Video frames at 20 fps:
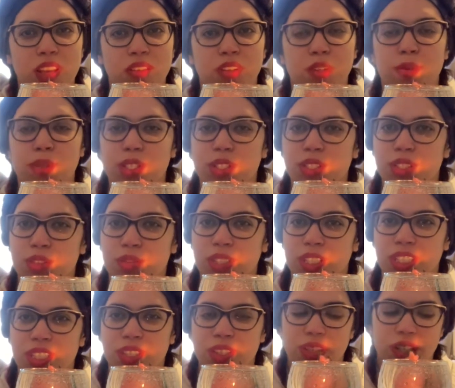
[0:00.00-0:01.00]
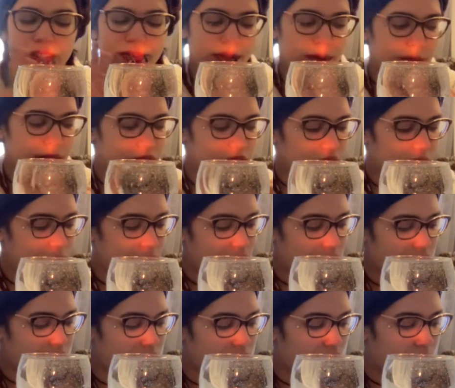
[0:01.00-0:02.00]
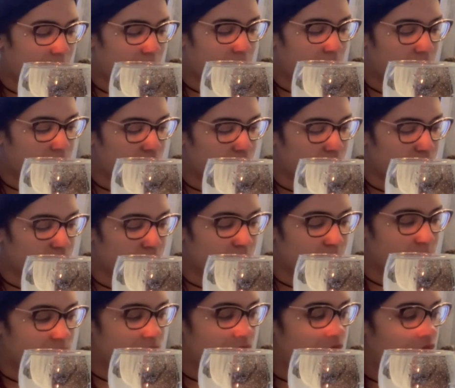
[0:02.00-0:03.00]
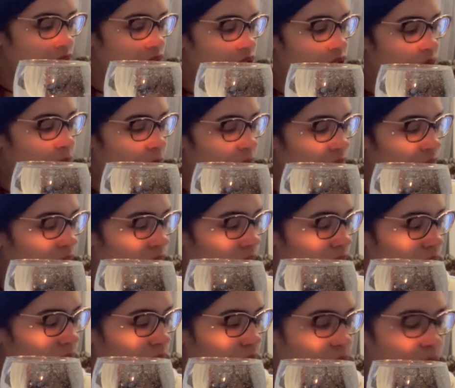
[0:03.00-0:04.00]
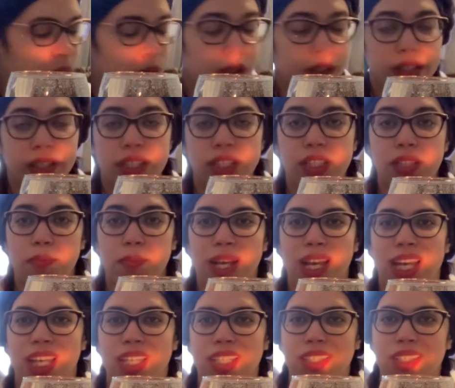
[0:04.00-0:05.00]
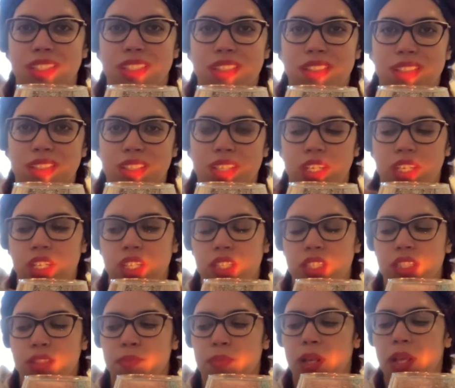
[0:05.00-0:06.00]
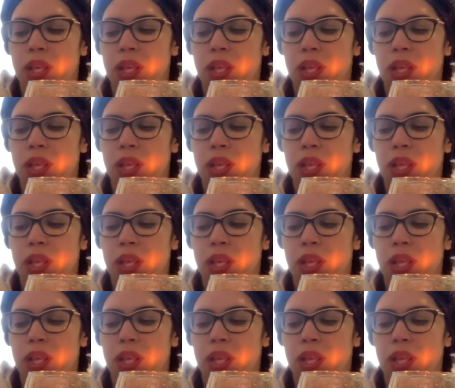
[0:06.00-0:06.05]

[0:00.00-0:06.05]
For personal readings, all the information can be found down below in the description. So we have Aquarius Pisces Cusp.